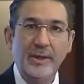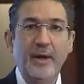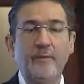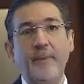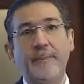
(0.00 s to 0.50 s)

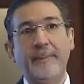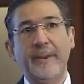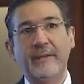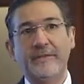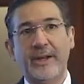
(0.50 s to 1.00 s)
Different
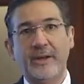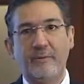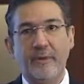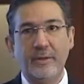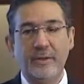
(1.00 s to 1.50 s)
people have said
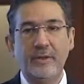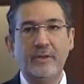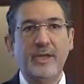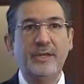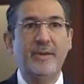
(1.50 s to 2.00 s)
different
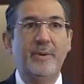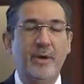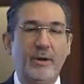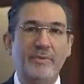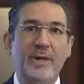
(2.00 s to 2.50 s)
things
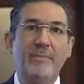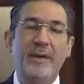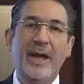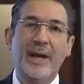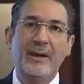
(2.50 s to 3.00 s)
about him, some
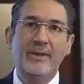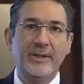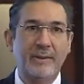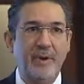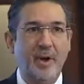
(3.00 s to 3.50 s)
kind,
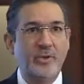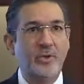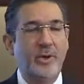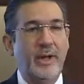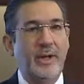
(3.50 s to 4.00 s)
some not
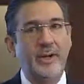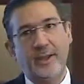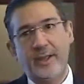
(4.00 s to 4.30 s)
so kind.